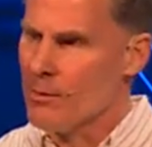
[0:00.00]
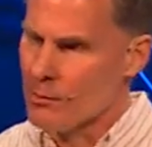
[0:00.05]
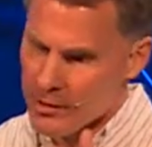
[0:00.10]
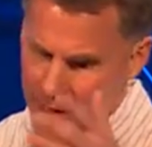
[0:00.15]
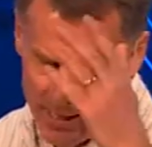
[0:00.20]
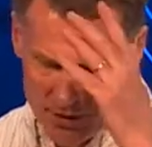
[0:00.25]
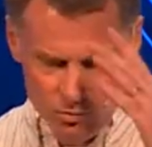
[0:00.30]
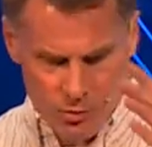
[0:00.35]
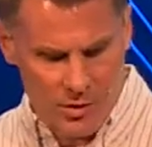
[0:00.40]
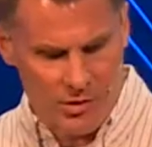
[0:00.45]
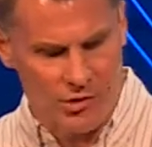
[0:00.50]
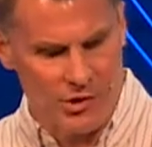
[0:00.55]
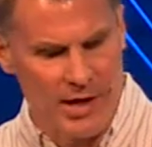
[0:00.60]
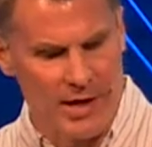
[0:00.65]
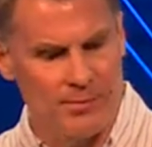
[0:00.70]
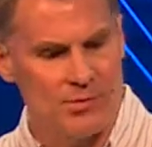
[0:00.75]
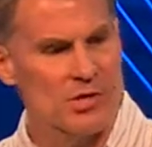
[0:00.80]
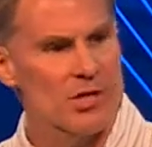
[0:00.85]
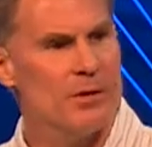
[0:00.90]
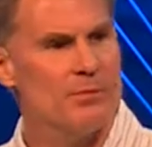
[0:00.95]
Well, that's where
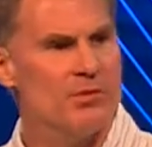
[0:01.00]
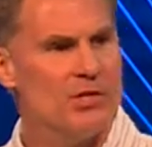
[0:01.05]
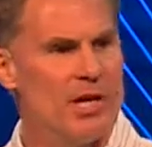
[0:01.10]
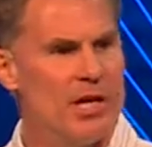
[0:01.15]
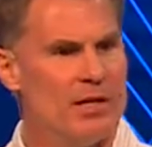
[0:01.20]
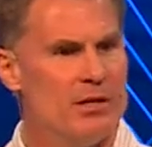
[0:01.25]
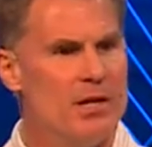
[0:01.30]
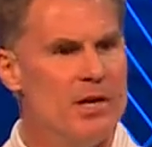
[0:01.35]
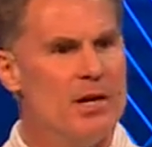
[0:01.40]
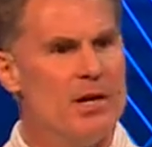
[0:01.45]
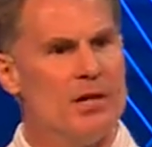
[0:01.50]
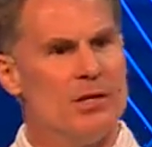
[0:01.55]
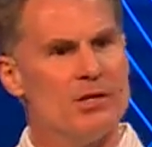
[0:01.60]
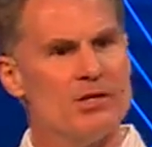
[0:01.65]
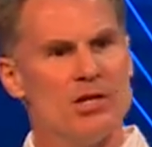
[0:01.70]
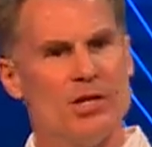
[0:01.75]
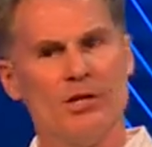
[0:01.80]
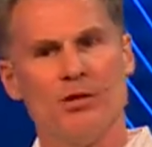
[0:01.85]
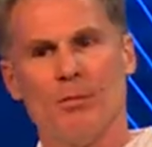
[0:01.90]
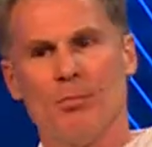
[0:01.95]
James comes in. You
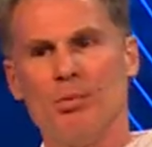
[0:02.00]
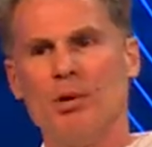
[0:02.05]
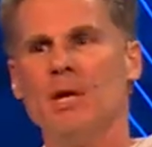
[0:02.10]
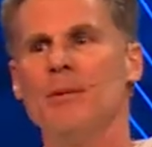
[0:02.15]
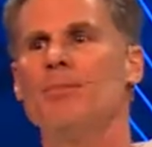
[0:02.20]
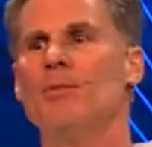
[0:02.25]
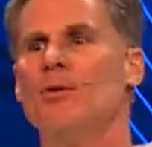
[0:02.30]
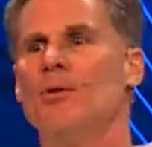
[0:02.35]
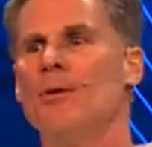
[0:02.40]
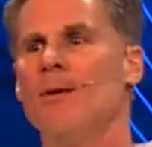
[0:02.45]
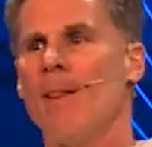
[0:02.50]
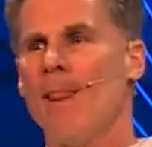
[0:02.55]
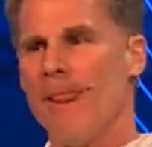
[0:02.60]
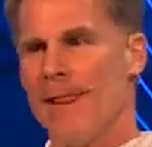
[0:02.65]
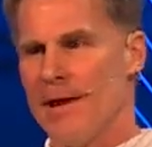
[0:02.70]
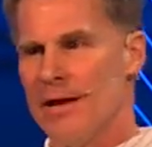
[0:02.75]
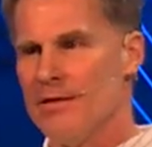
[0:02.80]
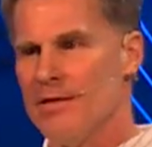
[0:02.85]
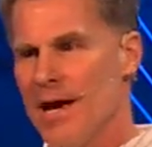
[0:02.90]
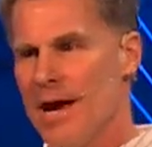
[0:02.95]
see, the people
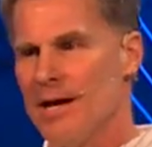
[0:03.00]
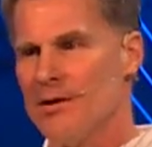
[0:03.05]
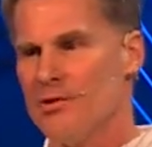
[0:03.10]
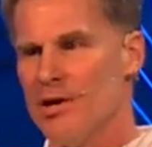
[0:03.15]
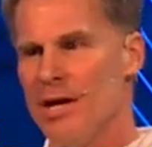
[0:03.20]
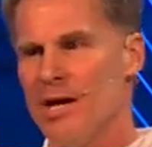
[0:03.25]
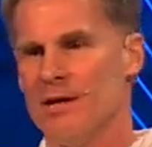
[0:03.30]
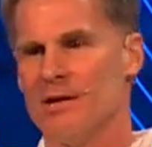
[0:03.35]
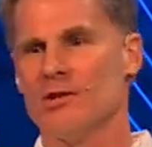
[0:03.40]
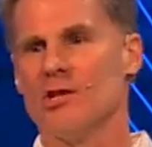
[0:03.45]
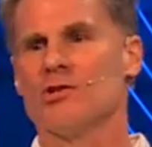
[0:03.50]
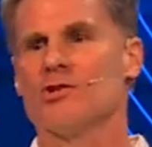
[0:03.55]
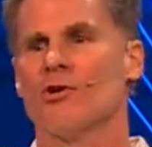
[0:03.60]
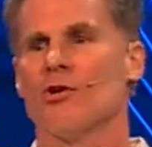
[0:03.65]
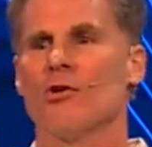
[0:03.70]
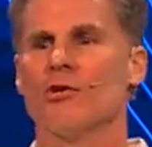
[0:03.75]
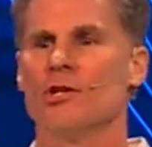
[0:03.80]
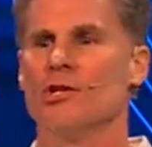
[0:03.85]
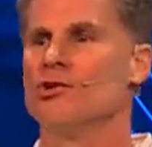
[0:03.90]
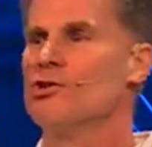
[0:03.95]
in that day in this
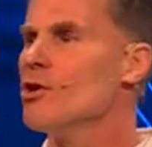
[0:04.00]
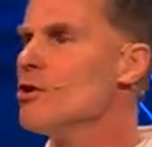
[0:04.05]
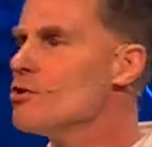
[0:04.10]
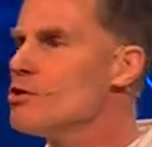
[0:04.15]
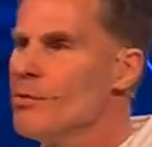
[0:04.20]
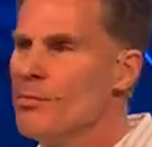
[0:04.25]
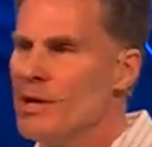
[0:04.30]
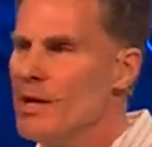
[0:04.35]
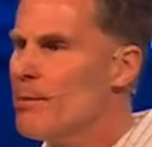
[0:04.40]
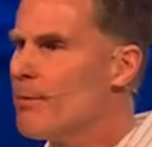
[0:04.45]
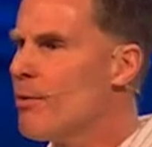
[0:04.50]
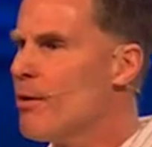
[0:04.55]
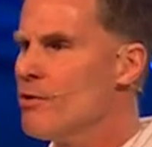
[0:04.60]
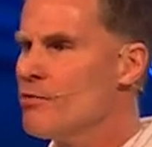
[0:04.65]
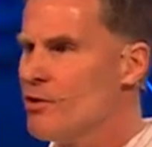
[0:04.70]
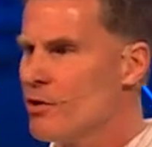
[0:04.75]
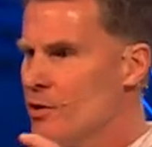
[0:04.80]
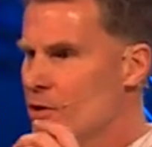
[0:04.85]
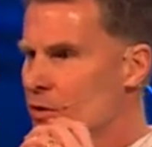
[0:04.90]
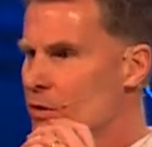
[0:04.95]
early church are being
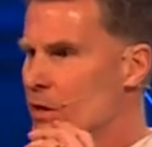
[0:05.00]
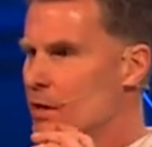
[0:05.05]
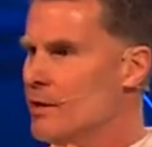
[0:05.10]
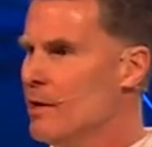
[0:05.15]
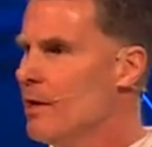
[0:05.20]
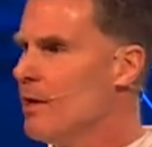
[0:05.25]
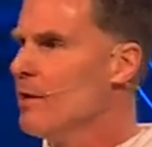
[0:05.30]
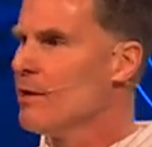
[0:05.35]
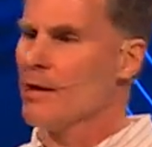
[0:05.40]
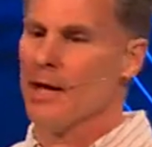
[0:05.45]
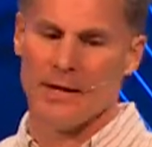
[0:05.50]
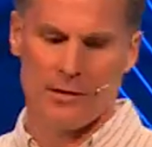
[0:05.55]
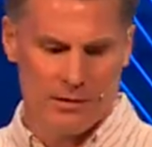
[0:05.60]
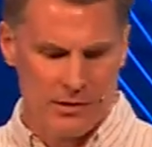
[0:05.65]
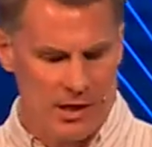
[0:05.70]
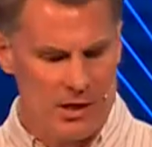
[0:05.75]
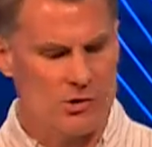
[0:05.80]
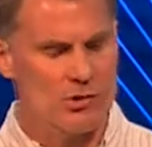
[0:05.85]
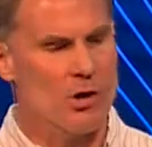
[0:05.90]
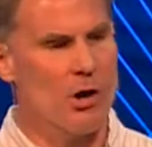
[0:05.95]
persecuted. Like,
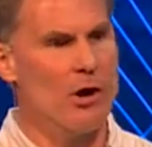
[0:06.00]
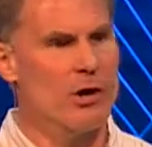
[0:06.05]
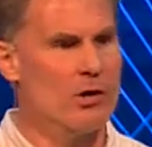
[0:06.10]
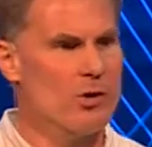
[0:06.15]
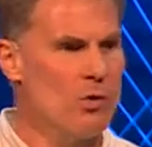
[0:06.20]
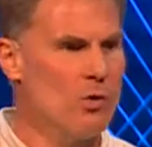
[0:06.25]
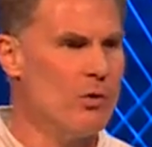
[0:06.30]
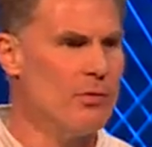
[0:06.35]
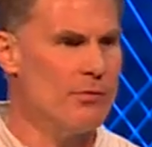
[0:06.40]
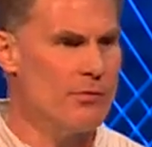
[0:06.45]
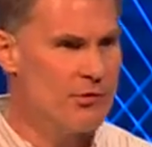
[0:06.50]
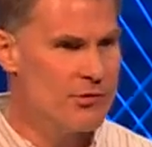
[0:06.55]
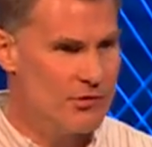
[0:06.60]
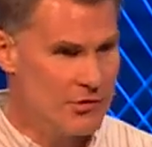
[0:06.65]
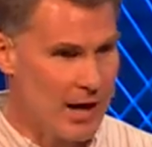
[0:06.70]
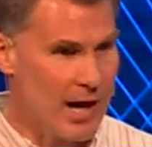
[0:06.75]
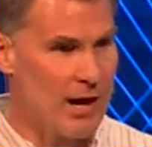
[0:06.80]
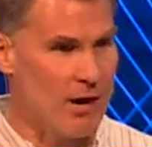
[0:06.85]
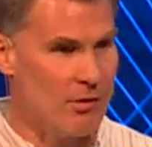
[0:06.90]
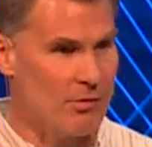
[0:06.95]
things are going
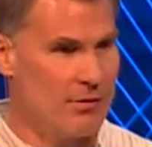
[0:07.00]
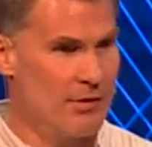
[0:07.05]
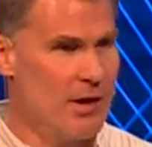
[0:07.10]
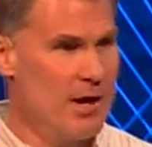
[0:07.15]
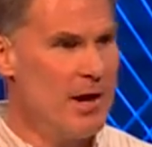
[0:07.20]
south.